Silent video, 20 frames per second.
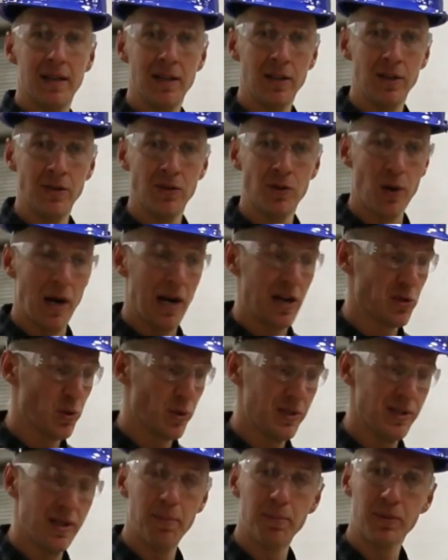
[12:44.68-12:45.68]
in trash
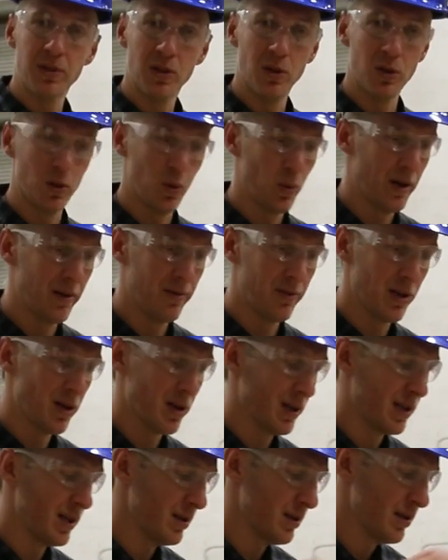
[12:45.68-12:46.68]
receptacle or wherever
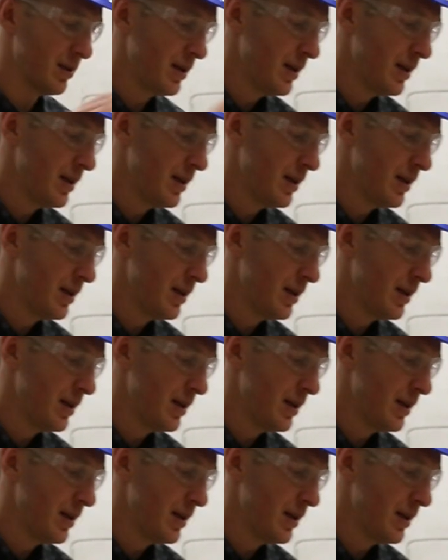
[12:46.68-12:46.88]
you're going to